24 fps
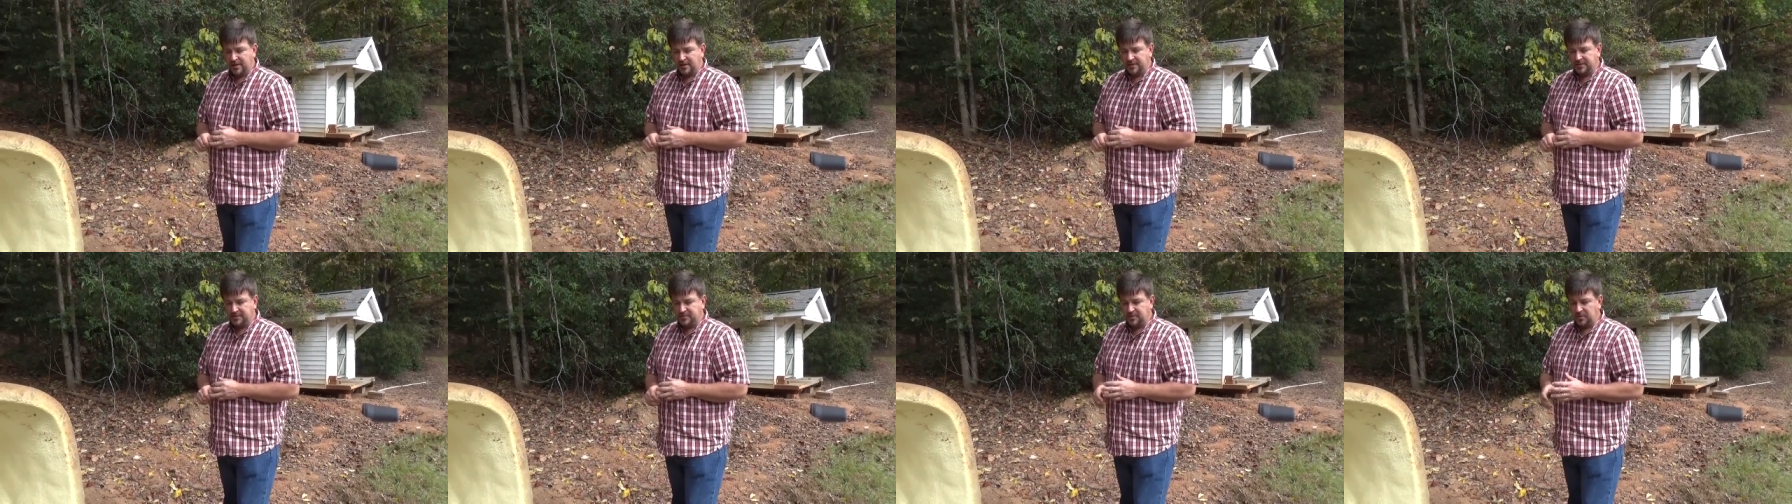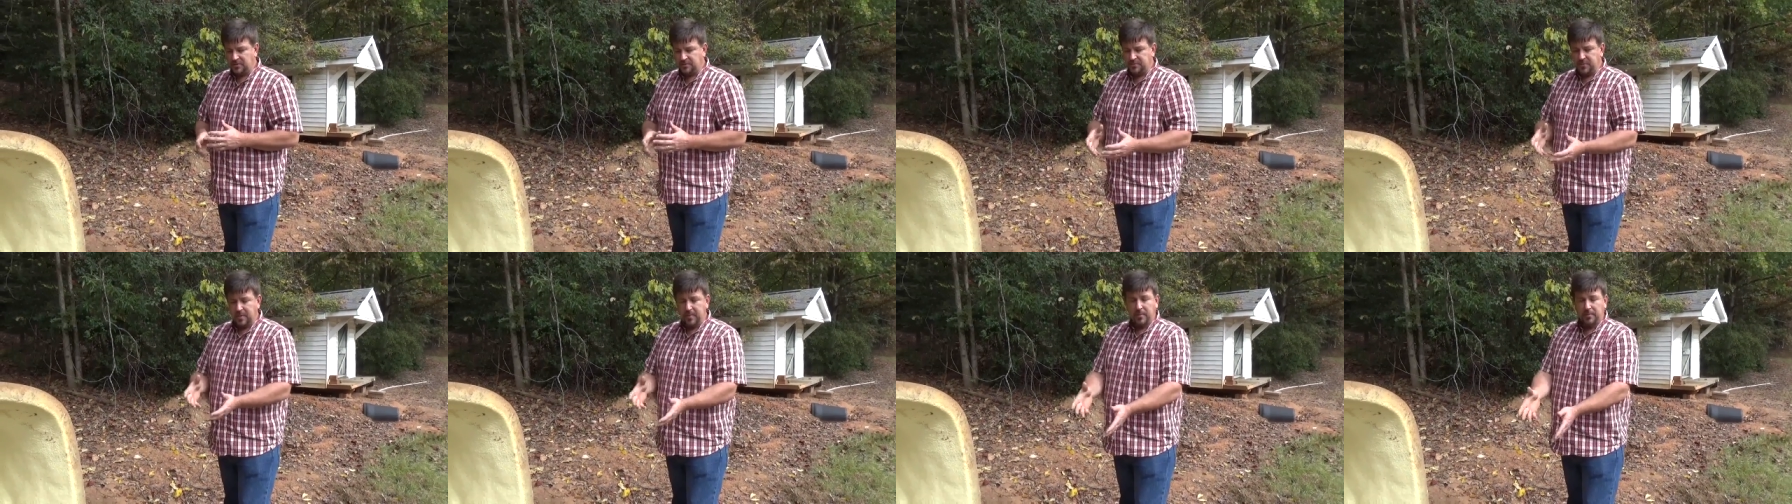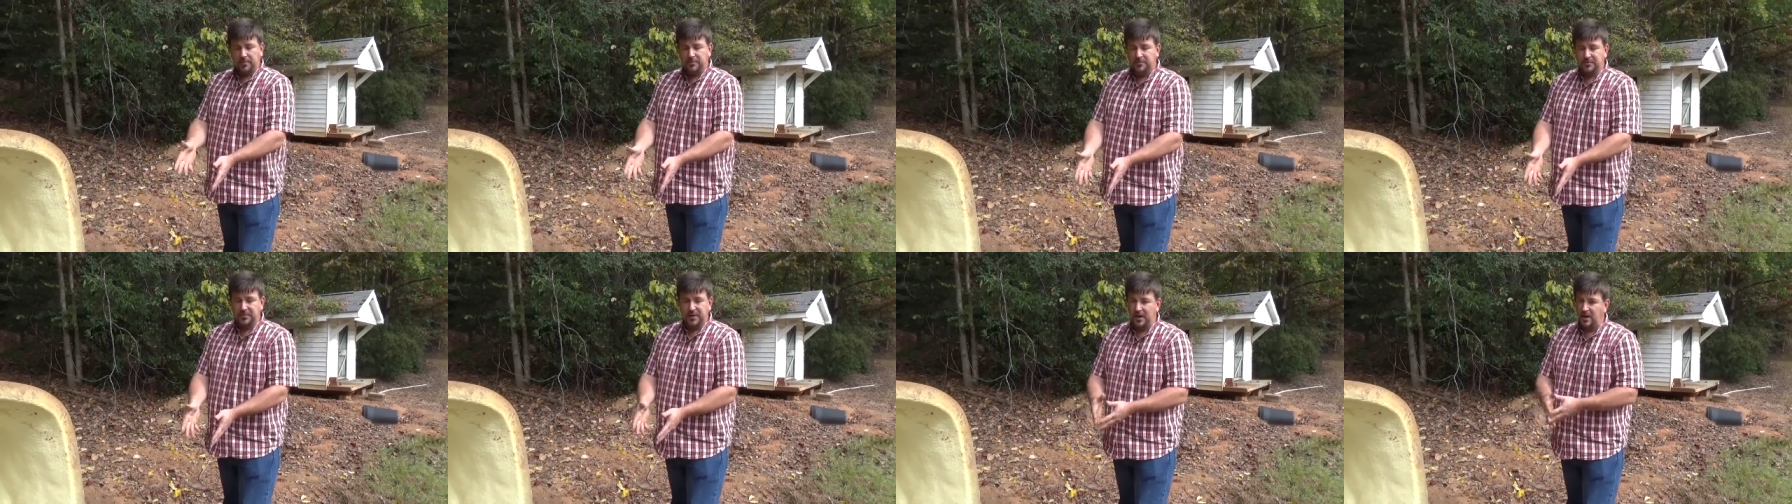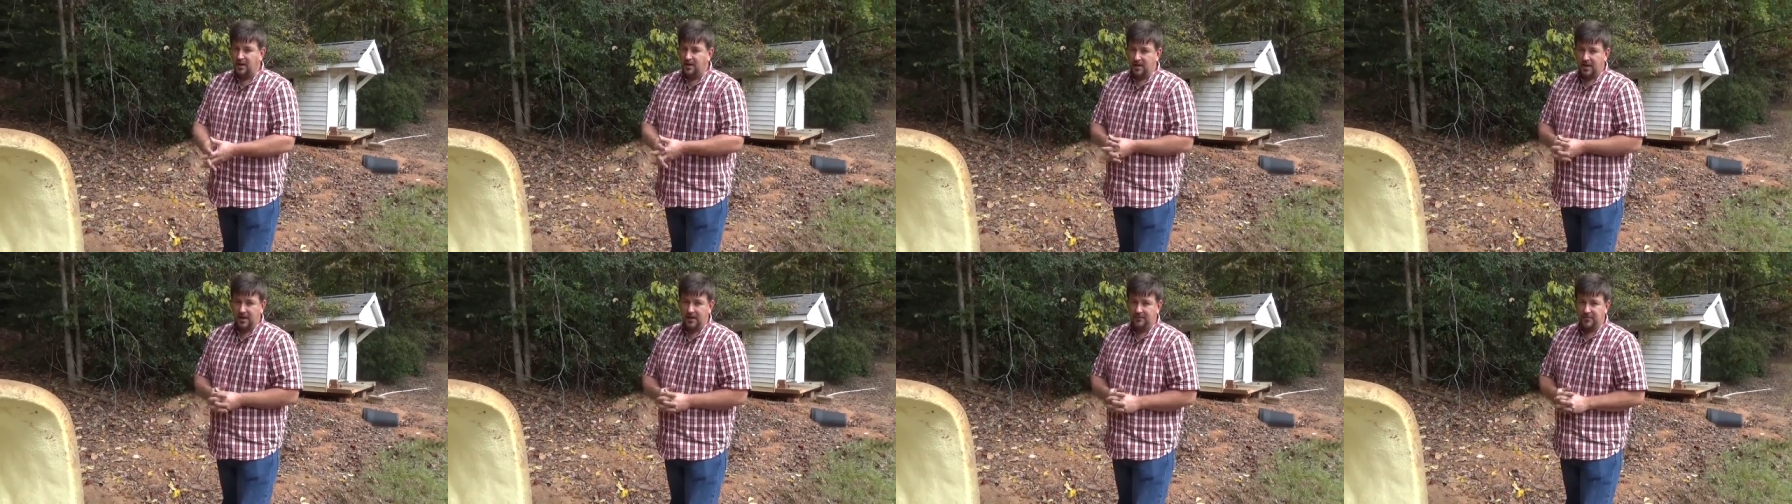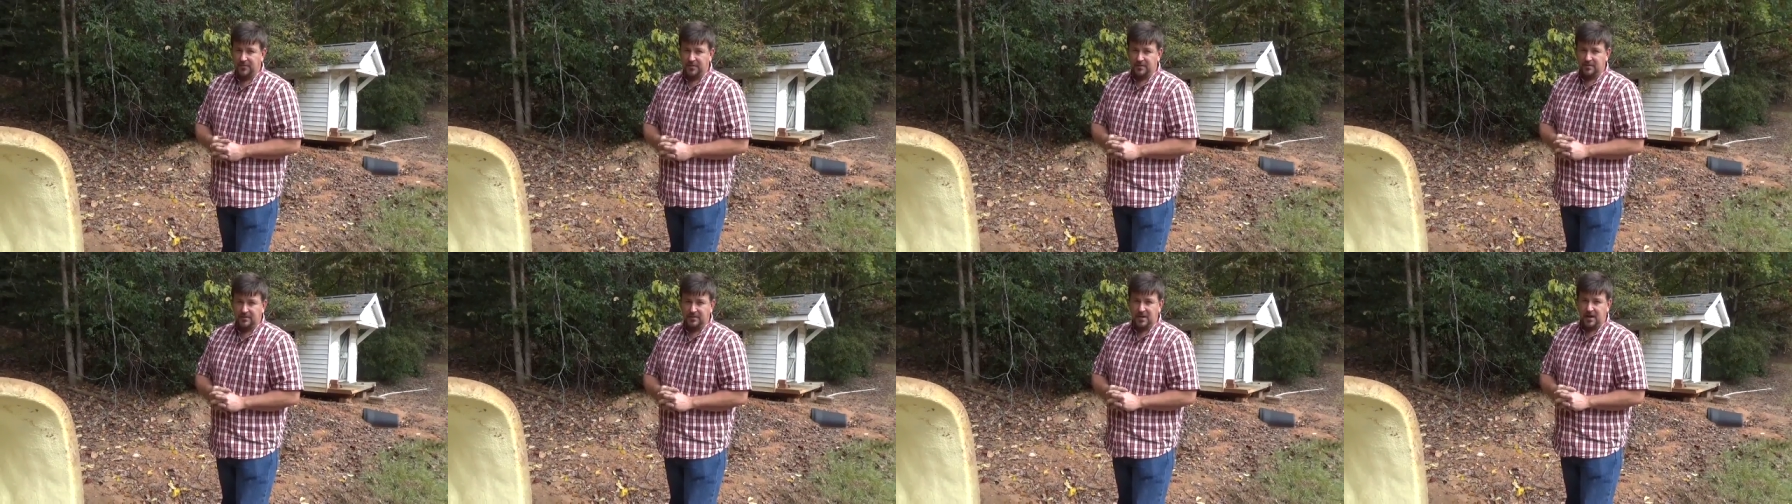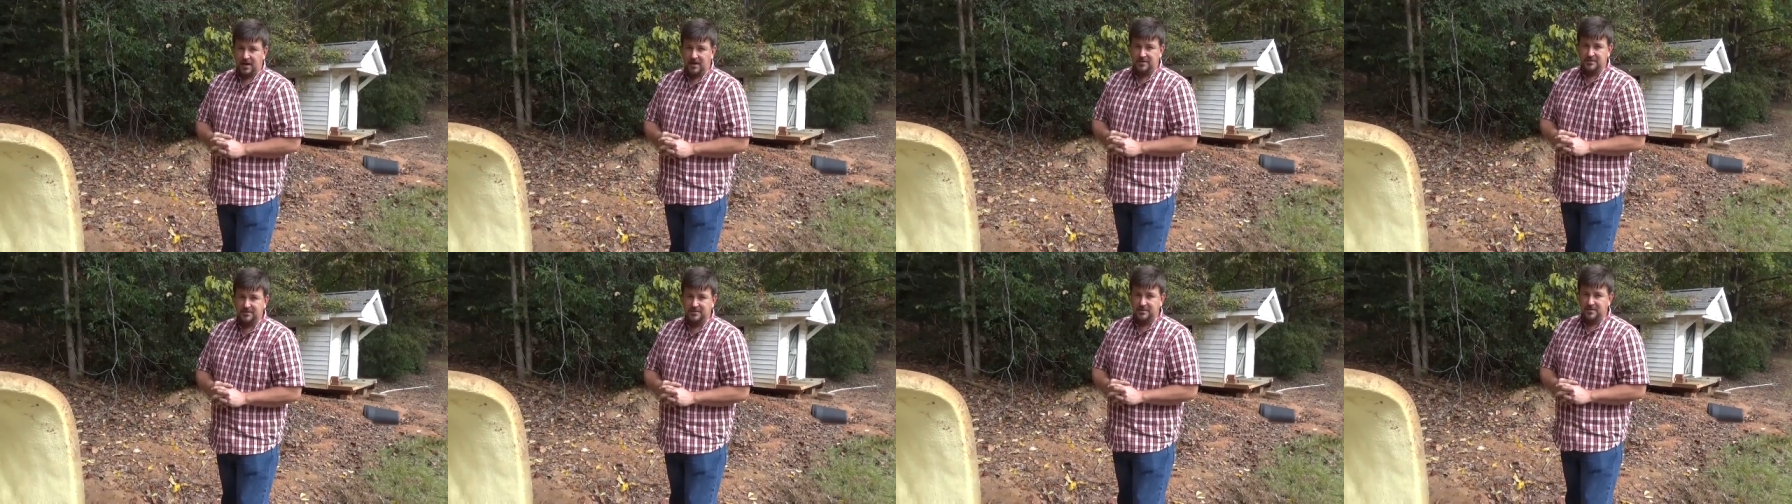because most people do not have an
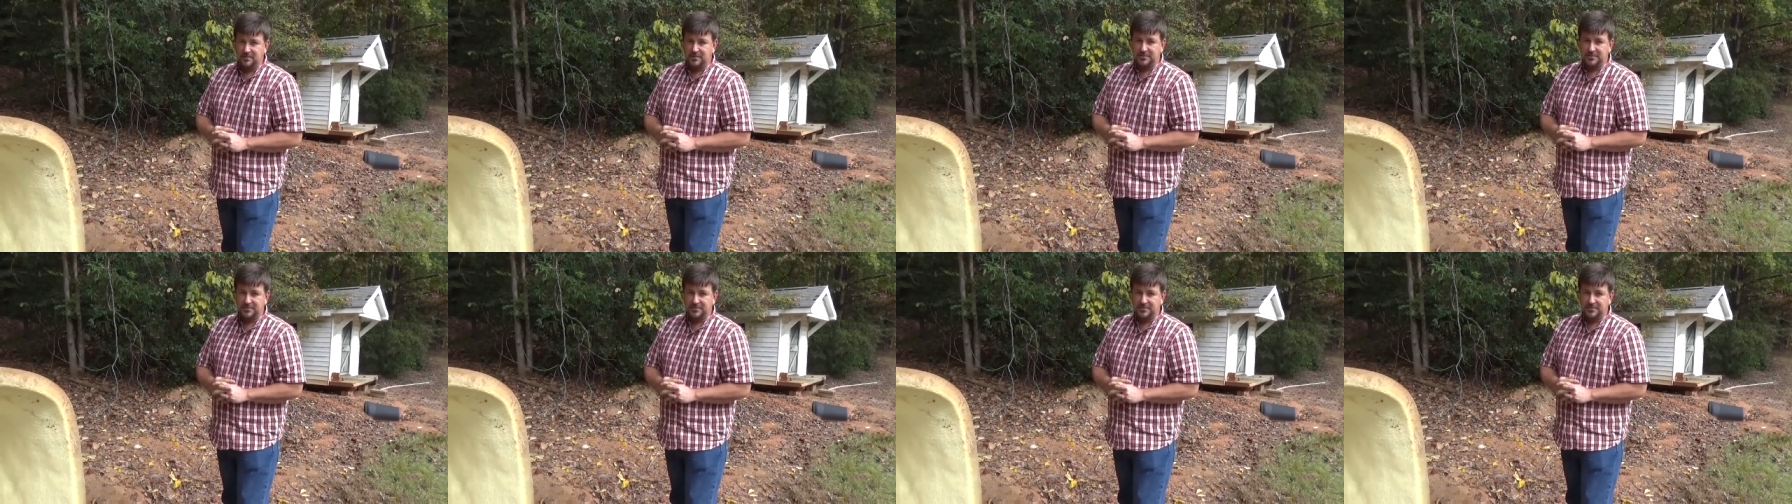idea